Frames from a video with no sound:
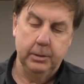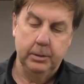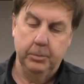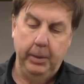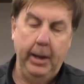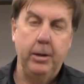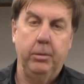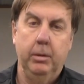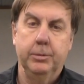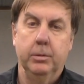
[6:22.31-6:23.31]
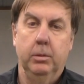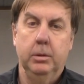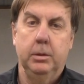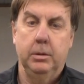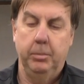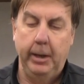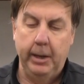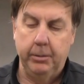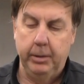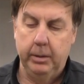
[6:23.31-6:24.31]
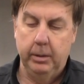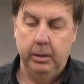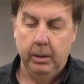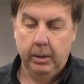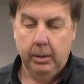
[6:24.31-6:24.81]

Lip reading: It's a battery of sorts. It's a battery that